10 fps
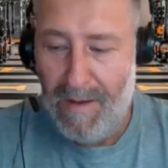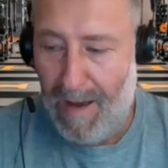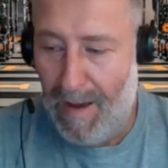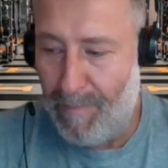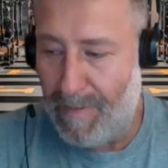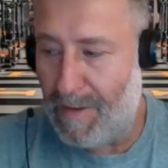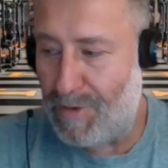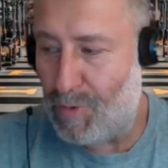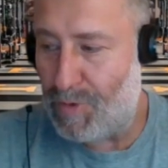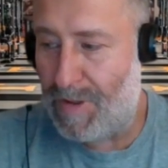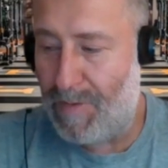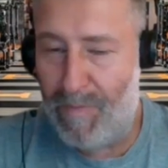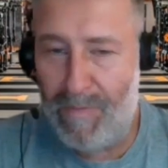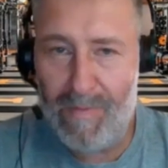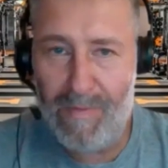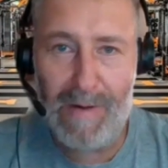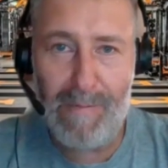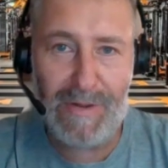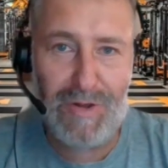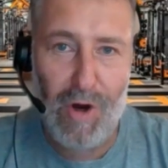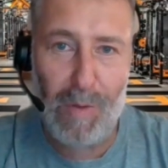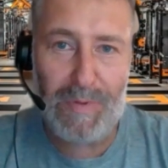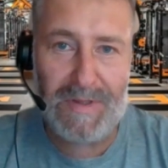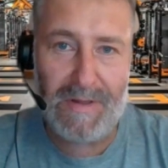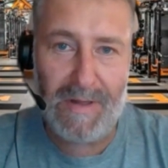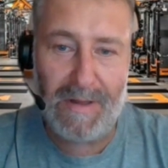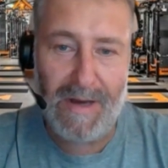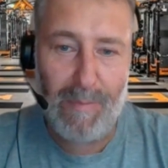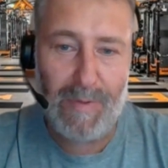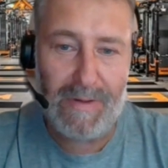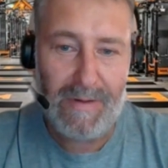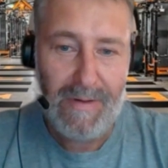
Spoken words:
And it's also very much the opposite that can happen.